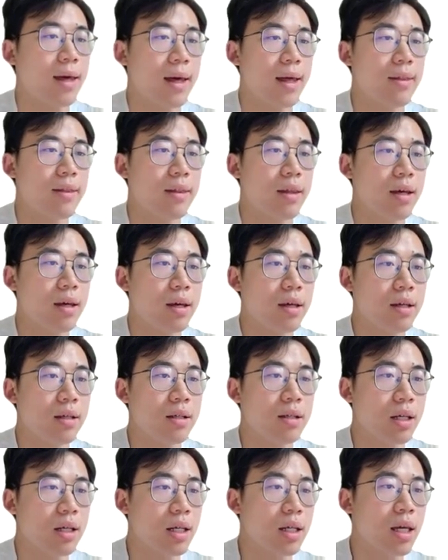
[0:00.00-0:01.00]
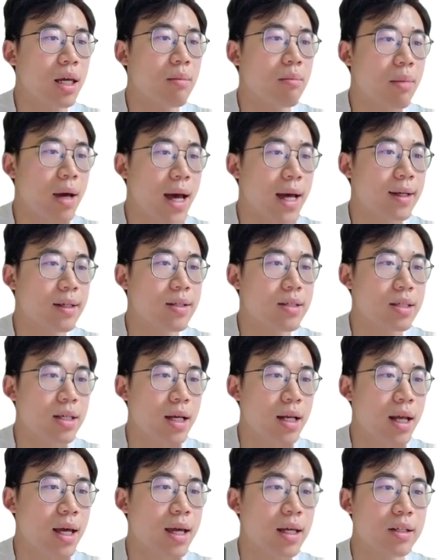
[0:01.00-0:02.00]
And then it came back and said,
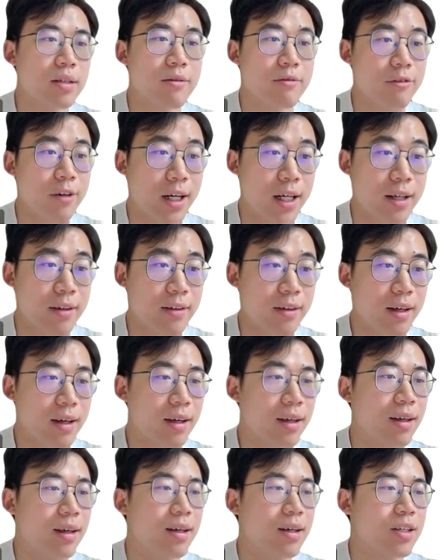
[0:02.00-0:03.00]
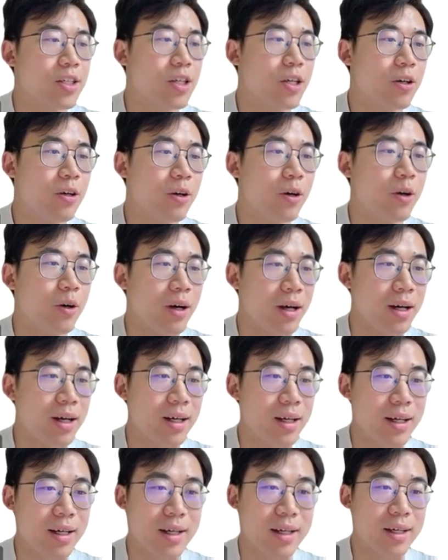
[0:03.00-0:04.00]
hey, I didn't find anything. So
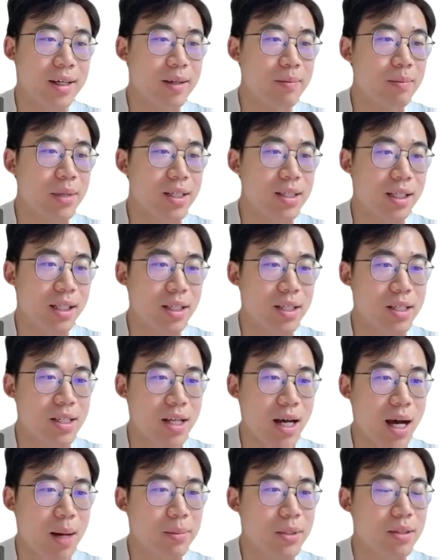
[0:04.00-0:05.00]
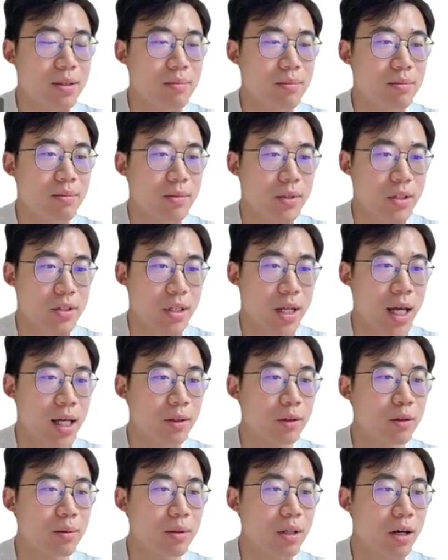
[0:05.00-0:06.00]
it basically stopped. There's an and
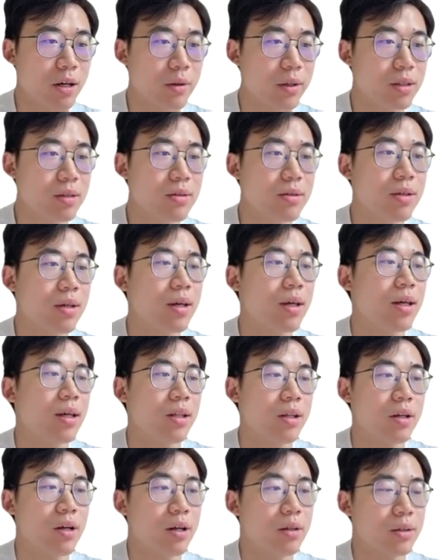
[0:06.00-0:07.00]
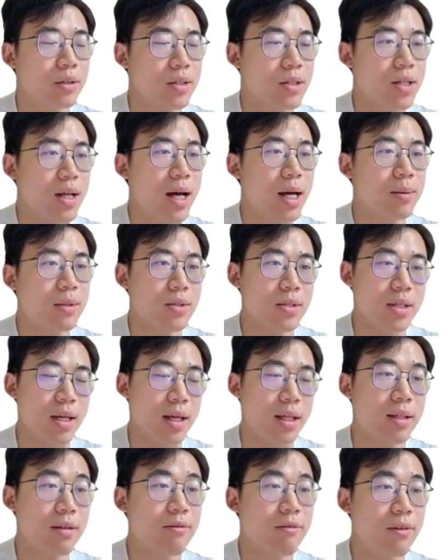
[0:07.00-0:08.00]
loop guardrail. The guardrail stopped and said, I
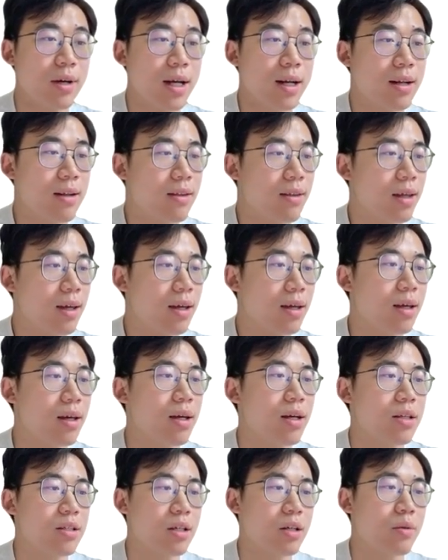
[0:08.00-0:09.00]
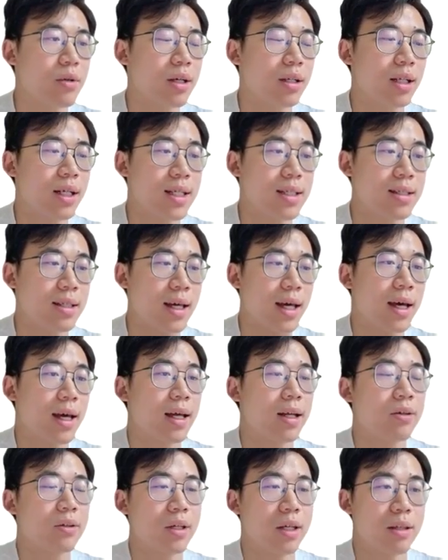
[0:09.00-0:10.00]
didn't find anything. So I realized that,
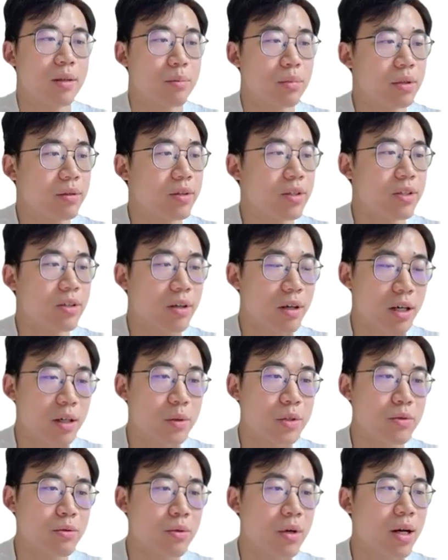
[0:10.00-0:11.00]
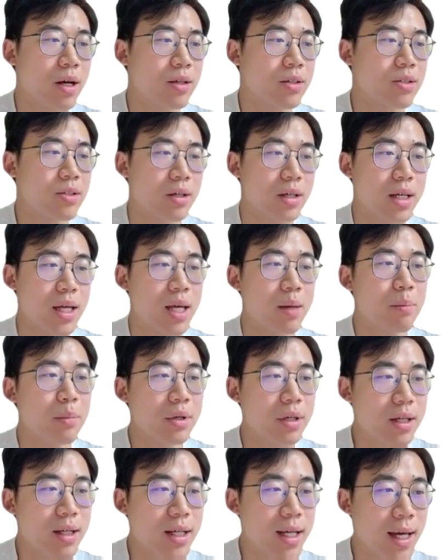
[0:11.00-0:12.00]
okay, the previous URL was wrong. So I input
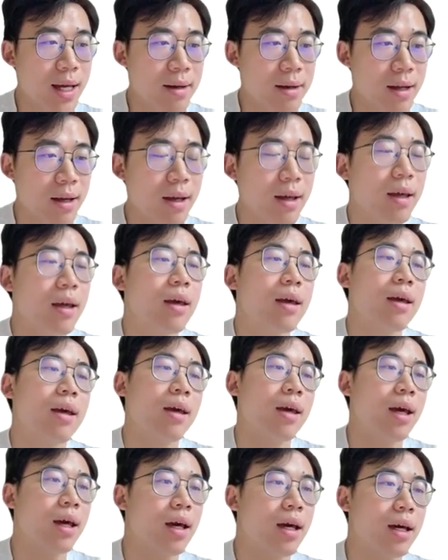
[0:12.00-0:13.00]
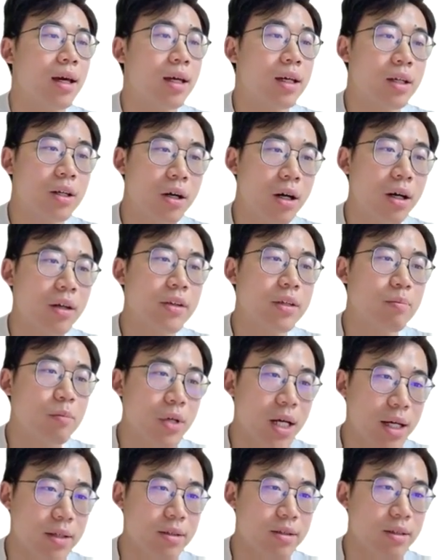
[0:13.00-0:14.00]
it again. It called the
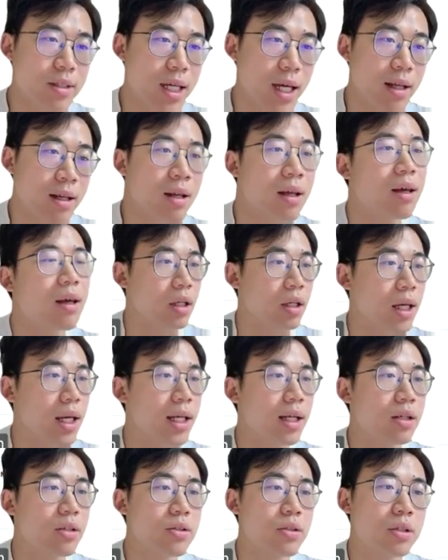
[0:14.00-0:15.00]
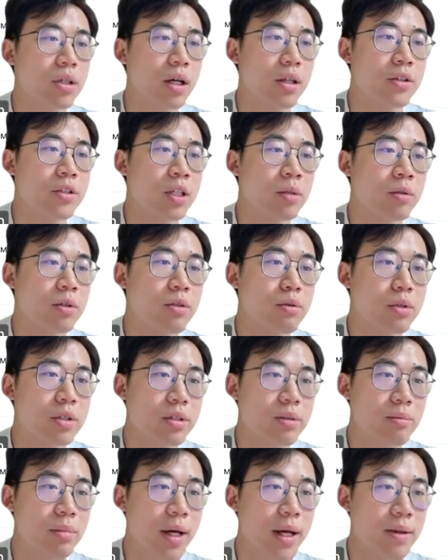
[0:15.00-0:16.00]
browser again. And it also called the terminal to run
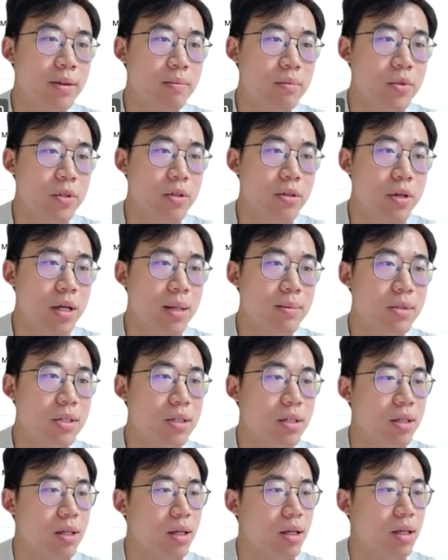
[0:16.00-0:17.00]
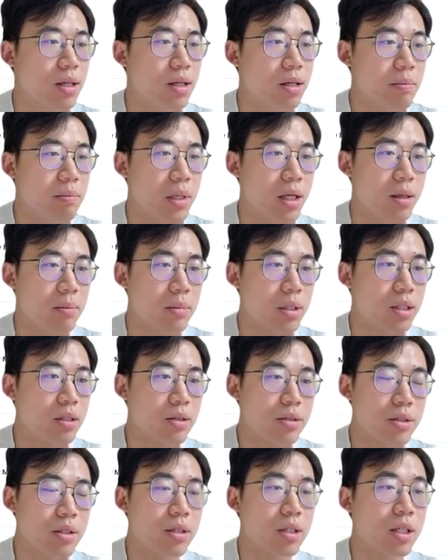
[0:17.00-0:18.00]
some Python script
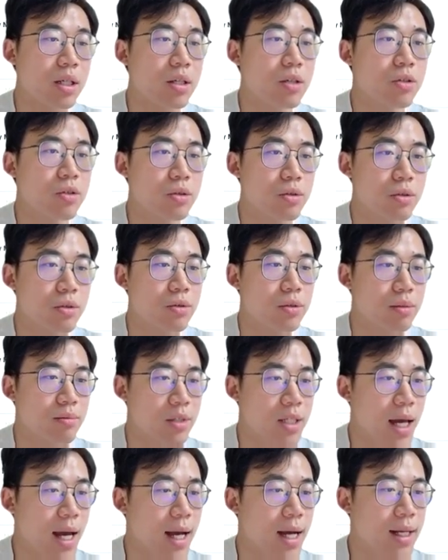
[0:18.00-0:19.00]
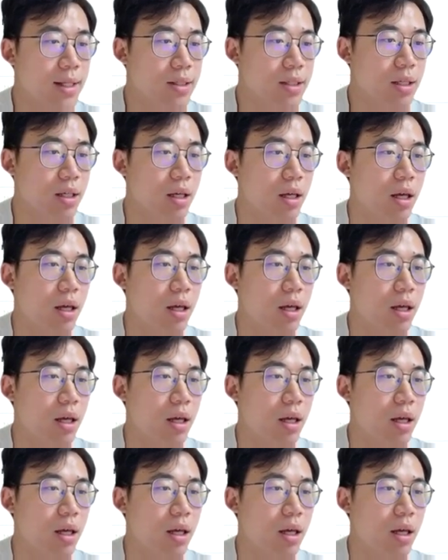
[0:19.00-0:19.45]
because it needed to do some task.